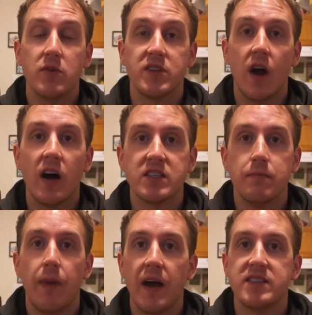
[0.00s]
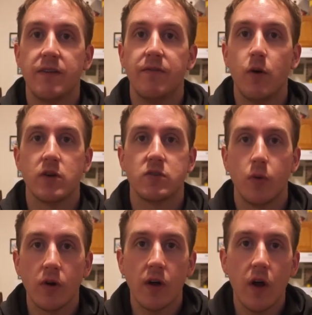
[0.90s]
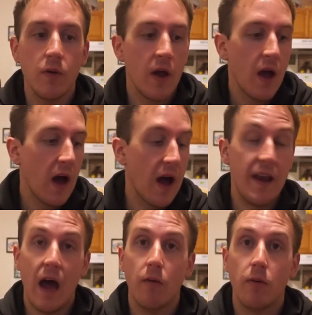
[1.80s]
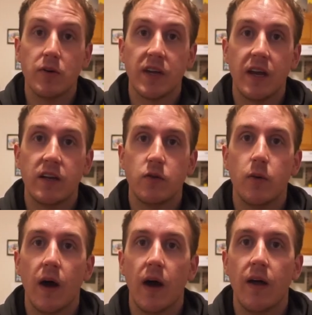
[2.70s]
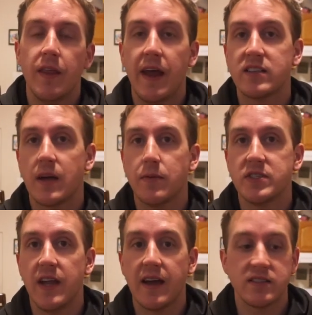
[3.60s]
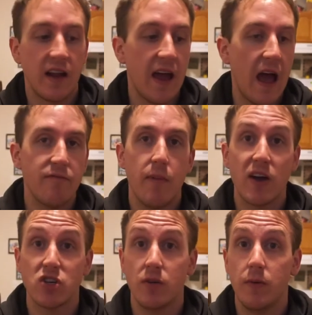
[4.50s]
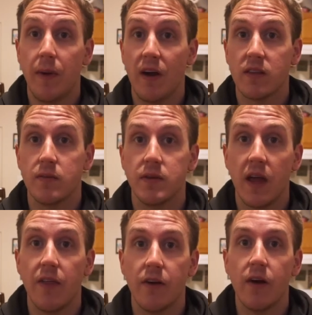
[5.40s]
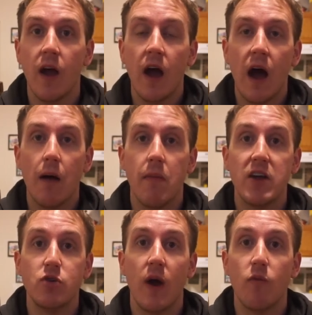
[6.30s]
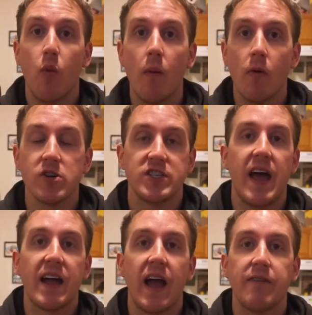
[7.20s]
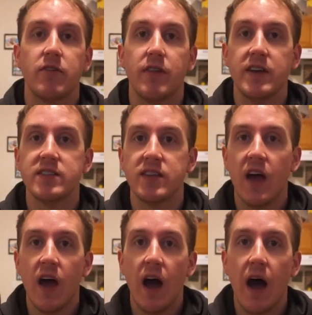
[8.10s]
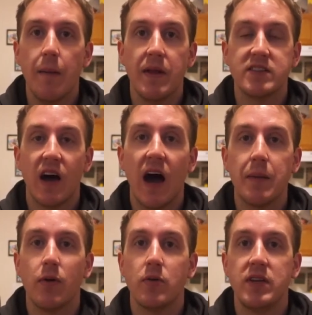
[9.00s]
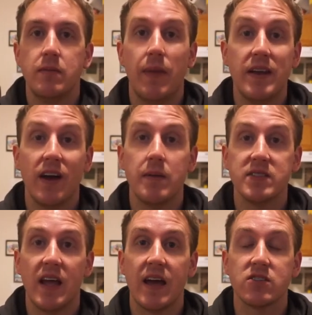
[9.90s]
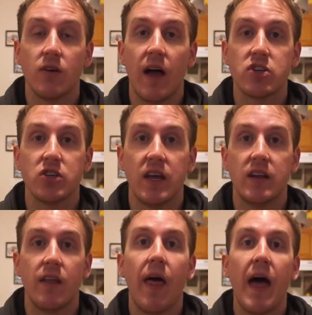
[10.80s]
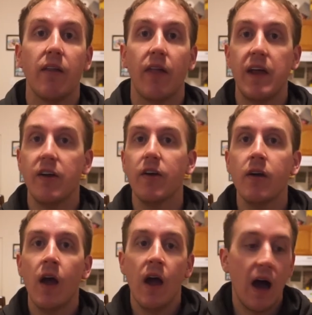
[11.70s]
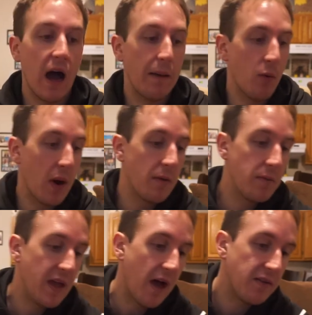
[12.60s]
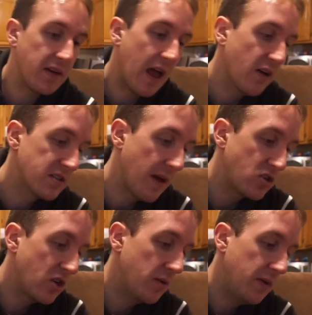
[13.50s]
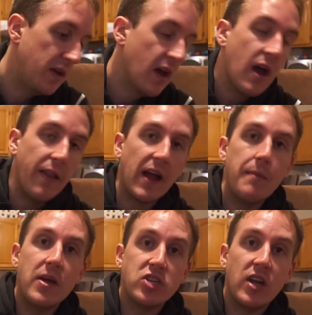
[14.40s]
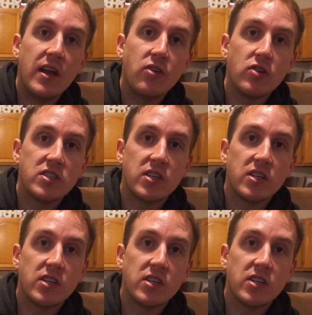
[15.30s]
an awesome bicep-focused workout. Now I'm about to get into the next couple snacks that I have. I'm actually gonna be pairing them together. I do have one more snack after this, and it's a high-protein bedtime snack, so I'll actually get into that later. But what I'm gonna be having now is I'm actually gonna be, like I mentioned, I increased the